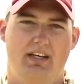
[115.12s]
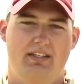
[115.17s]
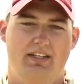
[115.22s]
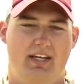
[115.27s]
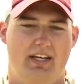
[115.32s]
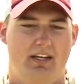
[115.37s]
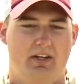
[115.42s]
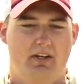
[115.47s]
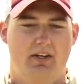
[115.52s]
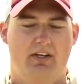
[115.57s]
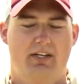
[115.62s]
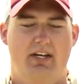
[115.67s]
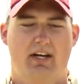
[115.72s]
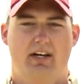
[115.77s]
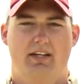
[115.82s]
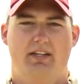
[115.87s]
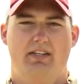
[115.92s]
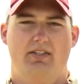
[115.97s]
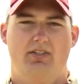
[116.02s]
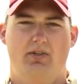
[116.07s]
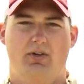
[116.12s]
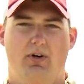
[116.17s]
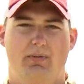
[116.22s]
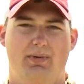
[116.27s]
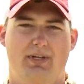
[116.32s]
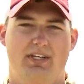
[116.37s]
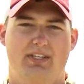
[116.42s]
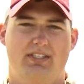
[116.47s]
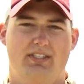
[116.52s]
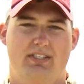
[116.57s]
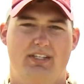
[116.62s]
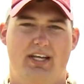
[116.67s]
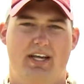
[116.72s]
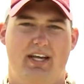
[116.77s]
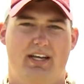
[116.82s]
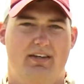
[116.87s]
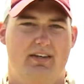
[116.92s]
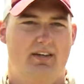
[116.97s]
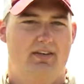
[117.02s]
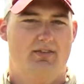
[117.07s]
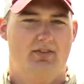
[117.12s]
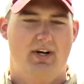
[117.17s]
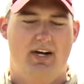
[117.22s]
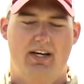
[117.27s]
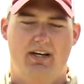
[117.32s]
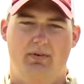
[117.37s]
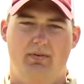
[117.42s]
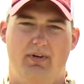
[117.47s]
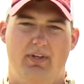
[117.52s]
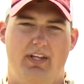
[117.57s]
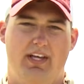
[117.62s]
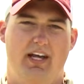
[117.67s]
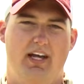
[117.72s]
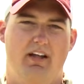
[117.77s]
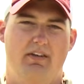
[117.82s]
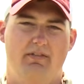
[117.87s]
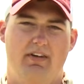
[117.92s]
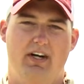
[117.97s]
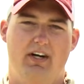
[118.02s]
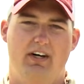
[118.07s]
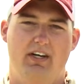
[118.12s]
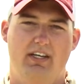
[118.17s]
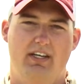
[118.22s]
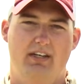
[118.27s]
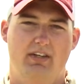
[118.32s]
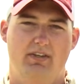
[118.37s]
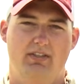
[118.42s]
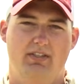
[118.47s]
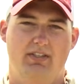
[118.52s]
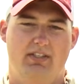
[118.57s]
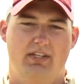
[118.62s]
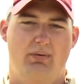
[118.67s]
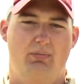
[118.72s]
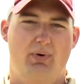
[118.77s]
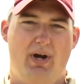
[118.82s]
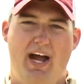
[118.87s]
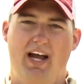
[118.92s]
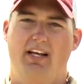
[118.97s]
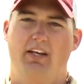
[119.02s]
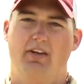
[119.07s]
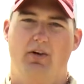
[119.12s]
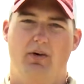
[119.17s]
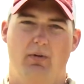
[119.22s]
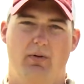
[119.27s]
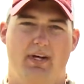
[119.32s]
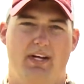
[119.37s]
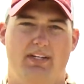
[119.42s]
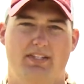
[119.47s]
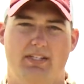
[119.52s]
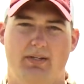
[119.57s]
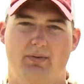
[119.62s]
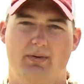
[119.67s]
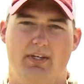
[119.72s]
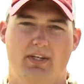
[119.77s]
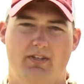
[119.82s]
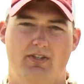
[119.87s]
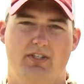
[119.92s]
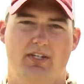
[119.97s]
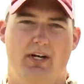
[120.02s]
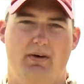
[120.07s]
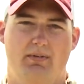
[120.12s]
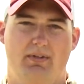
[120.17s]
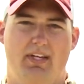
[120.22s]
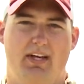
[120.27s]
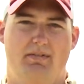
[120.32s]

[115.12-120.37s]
taking good care of these soybeans and, and trying to really elevate our yields in practical ways that we can share with